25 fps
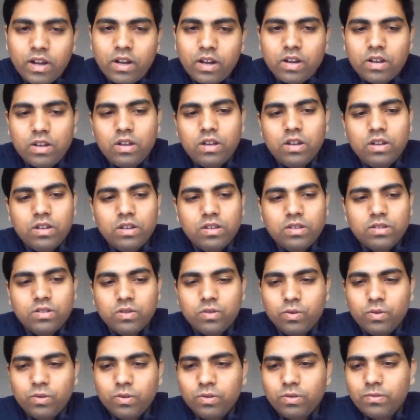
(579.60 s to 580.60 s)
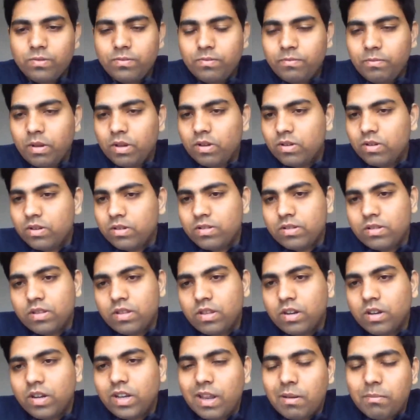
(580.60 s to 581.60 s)
right? So
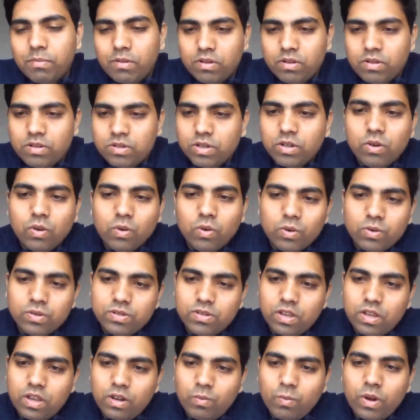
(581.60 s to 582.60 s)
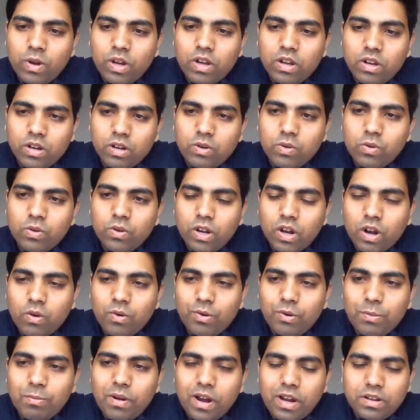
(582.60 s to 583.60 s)
because the temperature goes in winter to
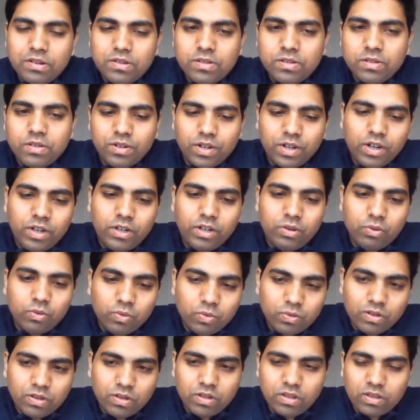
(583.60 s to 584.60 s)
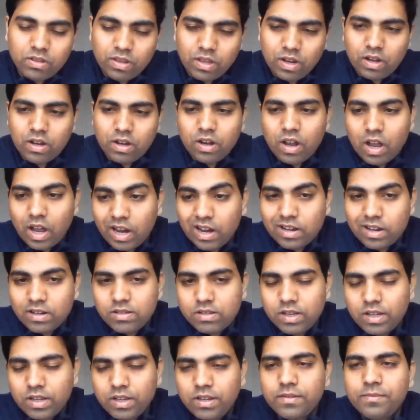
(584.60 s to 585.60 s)
around minus 32 that I
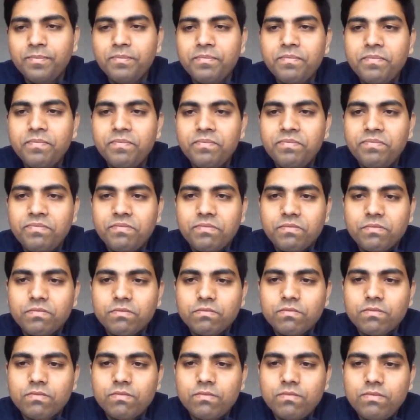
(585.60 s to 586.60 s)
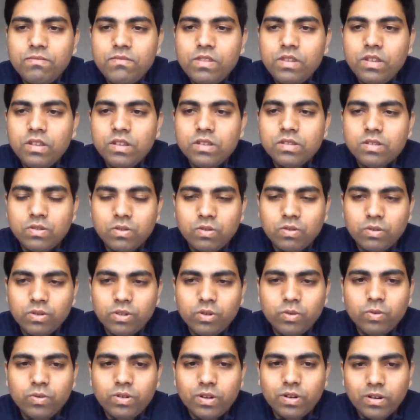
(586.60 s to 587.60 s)
had seen,
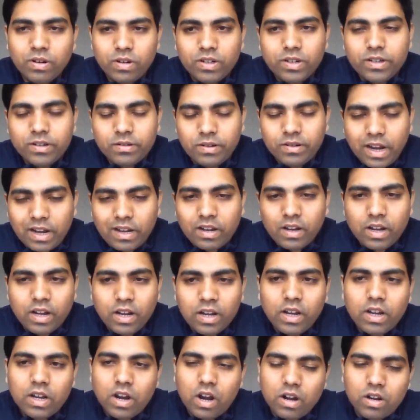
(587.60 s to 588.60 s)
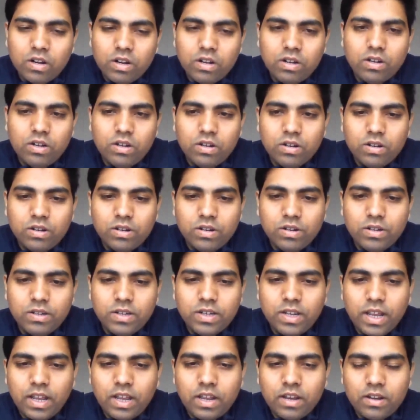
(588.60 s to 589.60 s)
so you technically can't
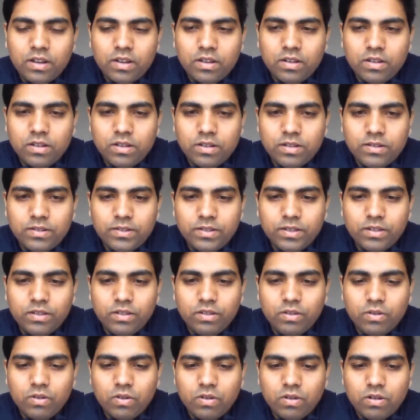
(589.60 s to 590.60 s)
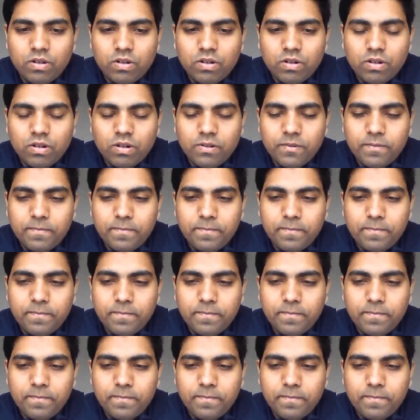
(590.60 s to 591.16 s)
take your